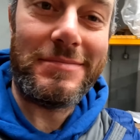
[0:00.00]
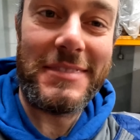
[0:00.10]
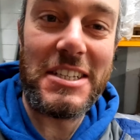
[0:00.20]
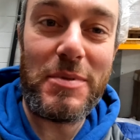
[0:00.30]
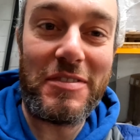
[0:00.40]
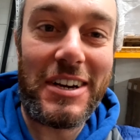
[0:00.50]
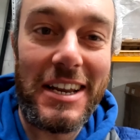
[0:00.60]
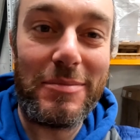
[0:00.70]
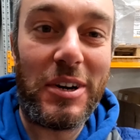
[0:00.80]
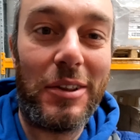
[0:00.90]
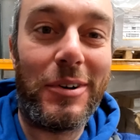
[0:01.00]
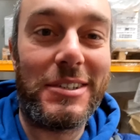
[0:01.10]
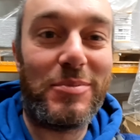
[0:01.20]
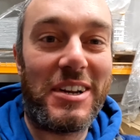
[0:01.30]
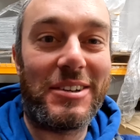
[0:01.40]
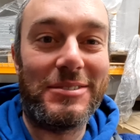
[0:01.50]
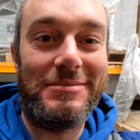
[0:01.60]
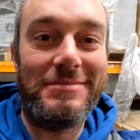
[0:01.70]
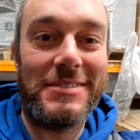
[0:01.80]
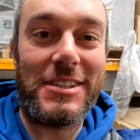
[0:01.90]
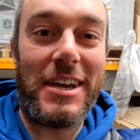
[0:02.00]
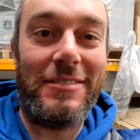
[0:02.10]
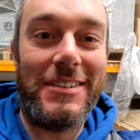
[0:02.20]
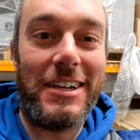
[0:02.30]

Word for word: needs a bit of a clean, but otherwise pretty cool. So yeah,